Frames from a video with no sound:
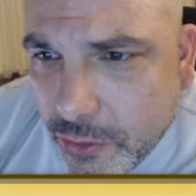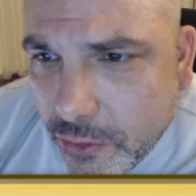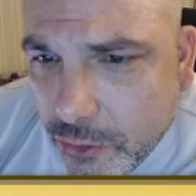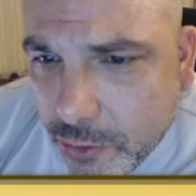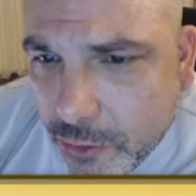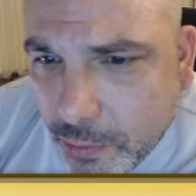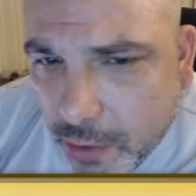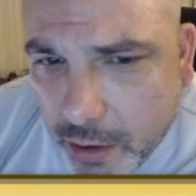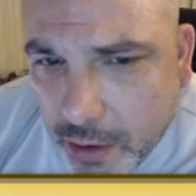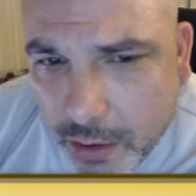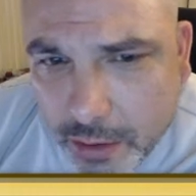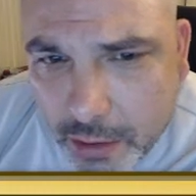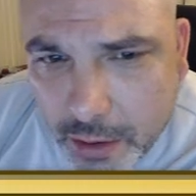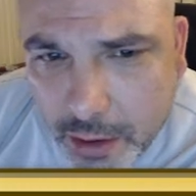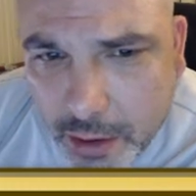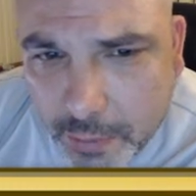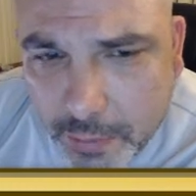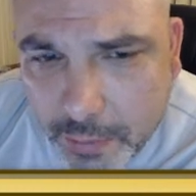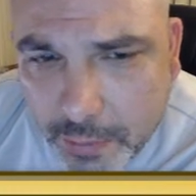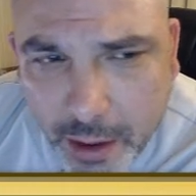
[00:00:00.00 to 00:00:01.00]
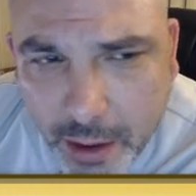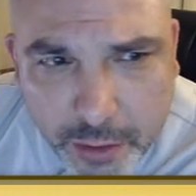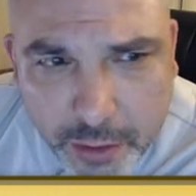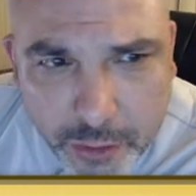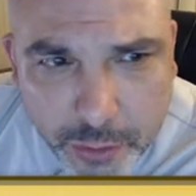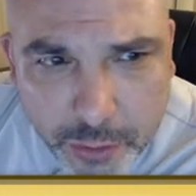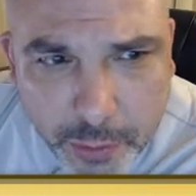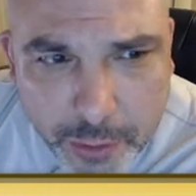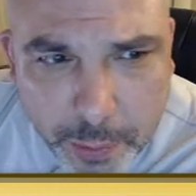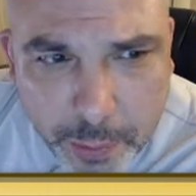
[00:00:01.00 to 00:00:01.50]
small. I'm going to
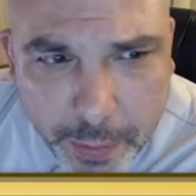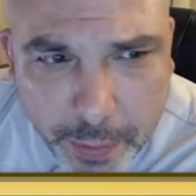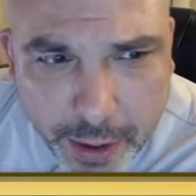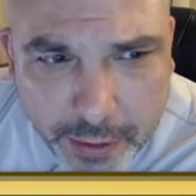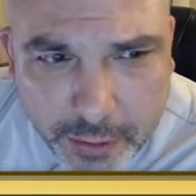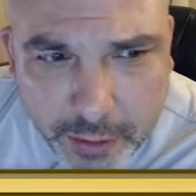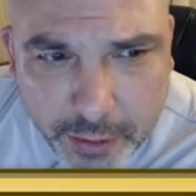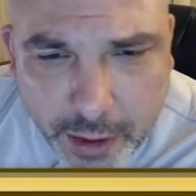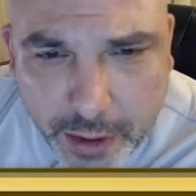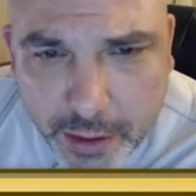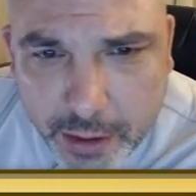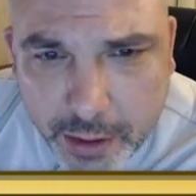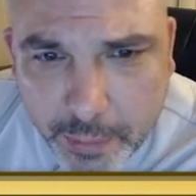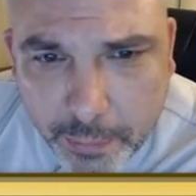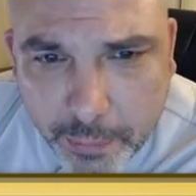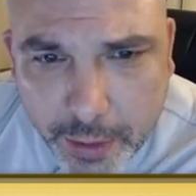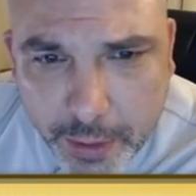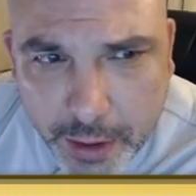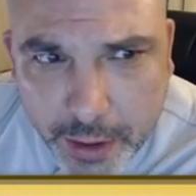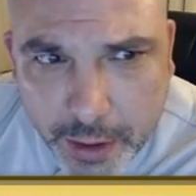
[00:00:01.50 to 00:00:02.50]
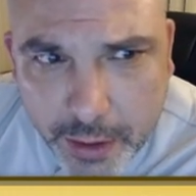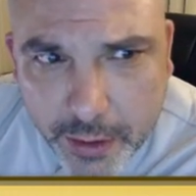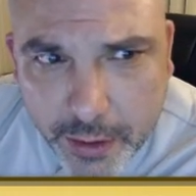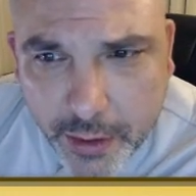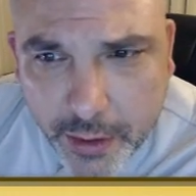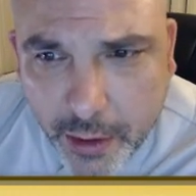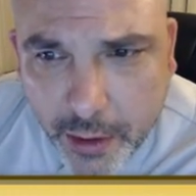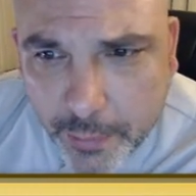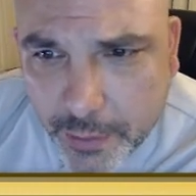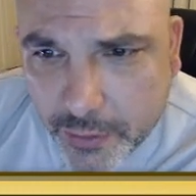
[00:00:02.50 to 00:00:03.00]
switch back to that in a minute,
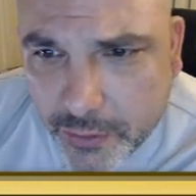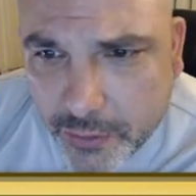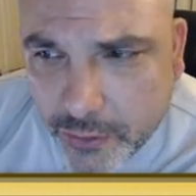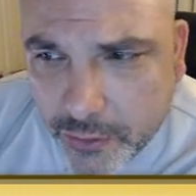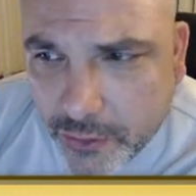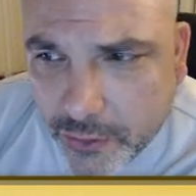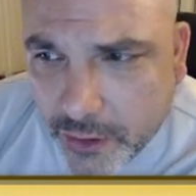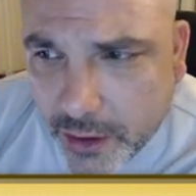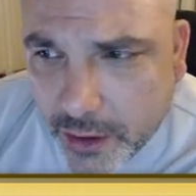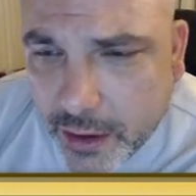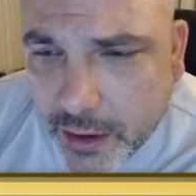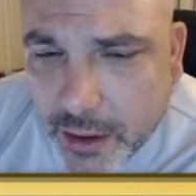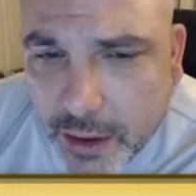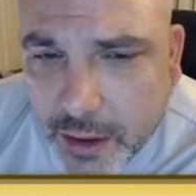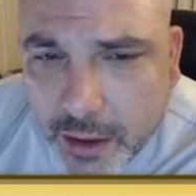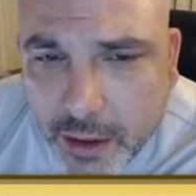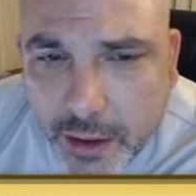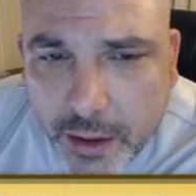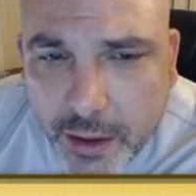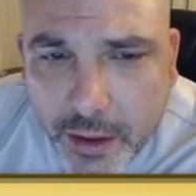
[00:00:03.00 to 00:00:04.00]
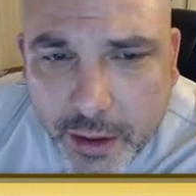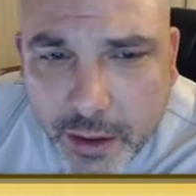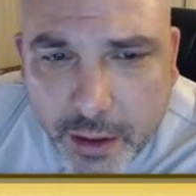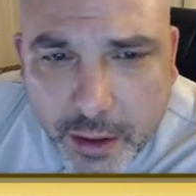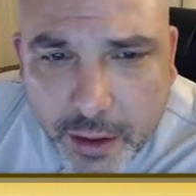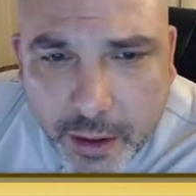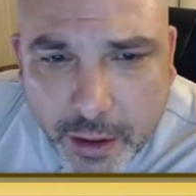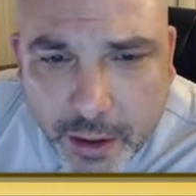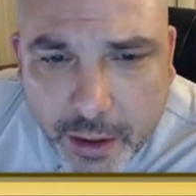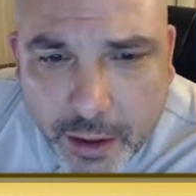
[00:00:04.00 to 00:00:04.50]
and I'll be able to see.
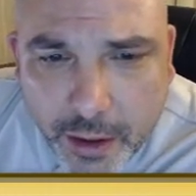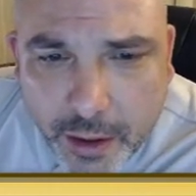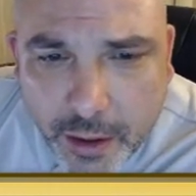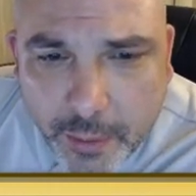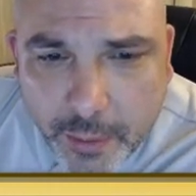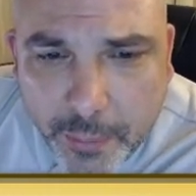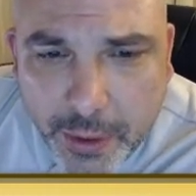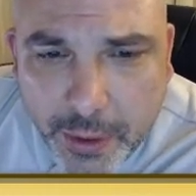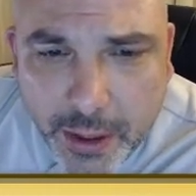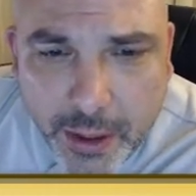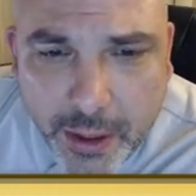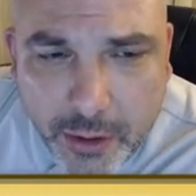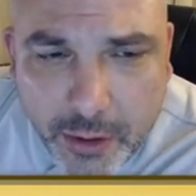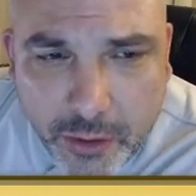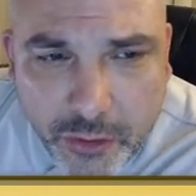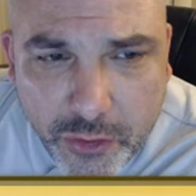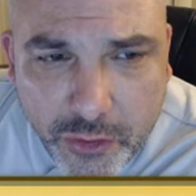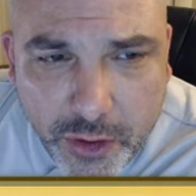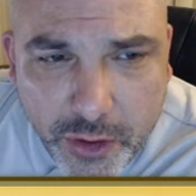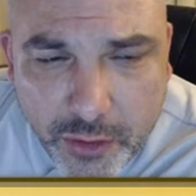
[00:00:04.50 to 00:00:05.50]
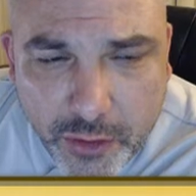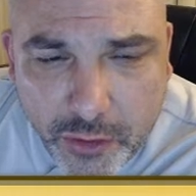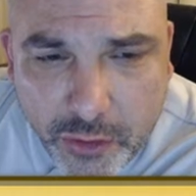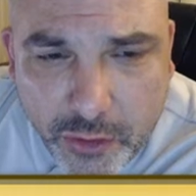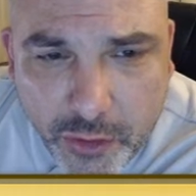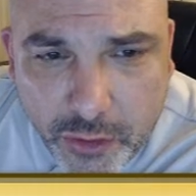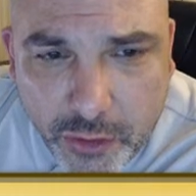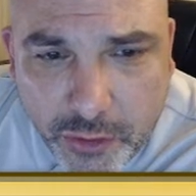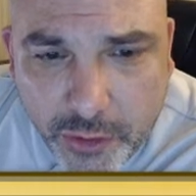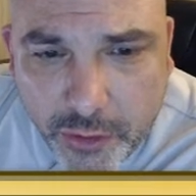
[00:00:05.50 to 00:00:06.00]
But again, you can see this
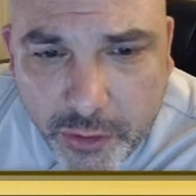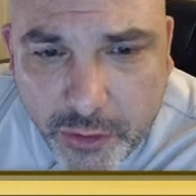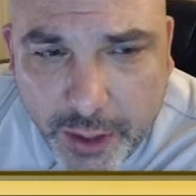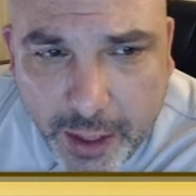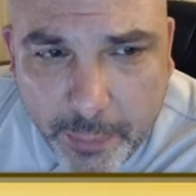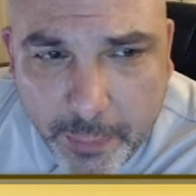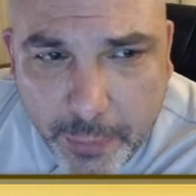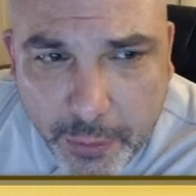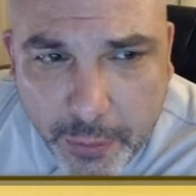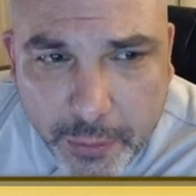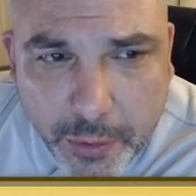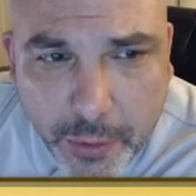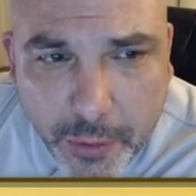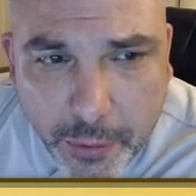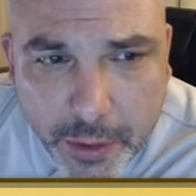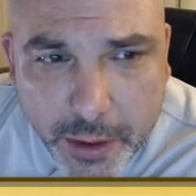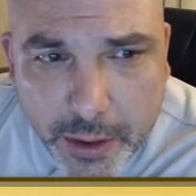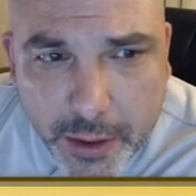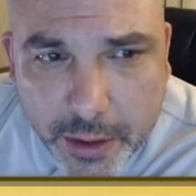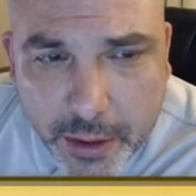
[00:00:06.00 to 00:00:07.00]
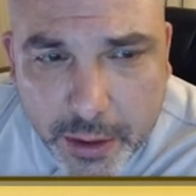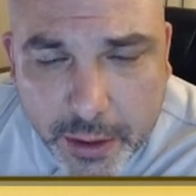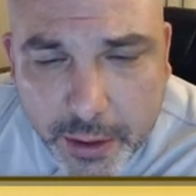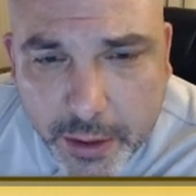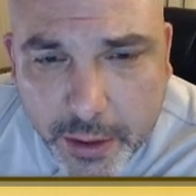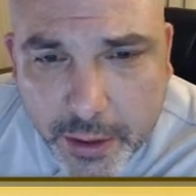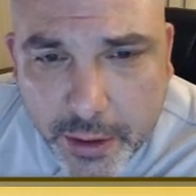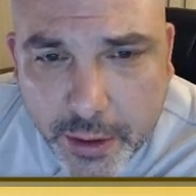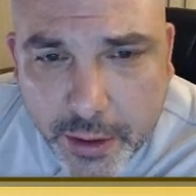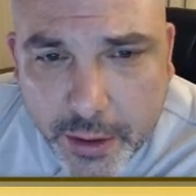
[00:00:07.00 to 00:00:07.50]
says temple coin,
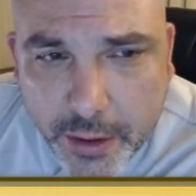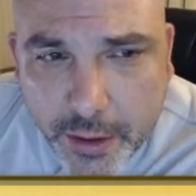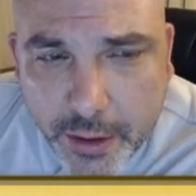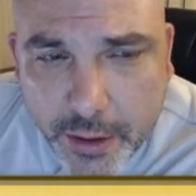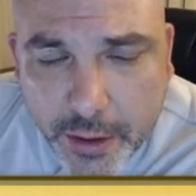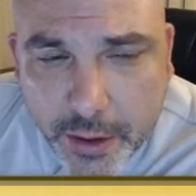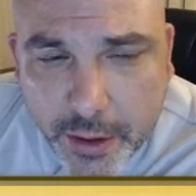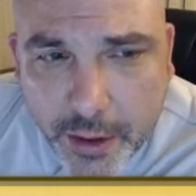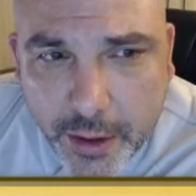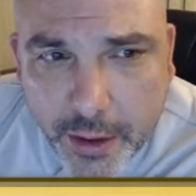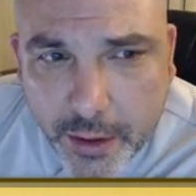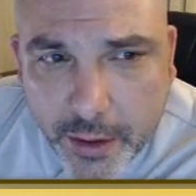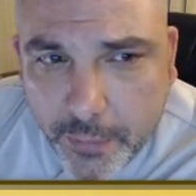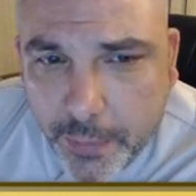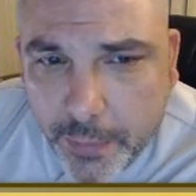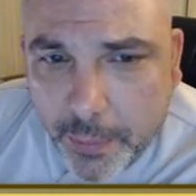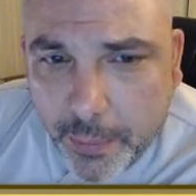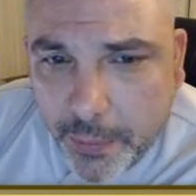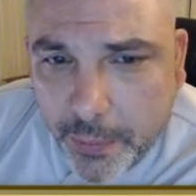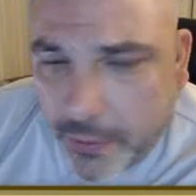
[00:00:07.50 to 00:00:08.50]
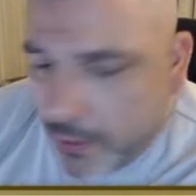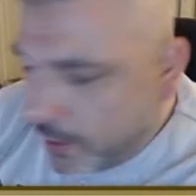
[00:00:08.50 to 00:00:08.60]
people.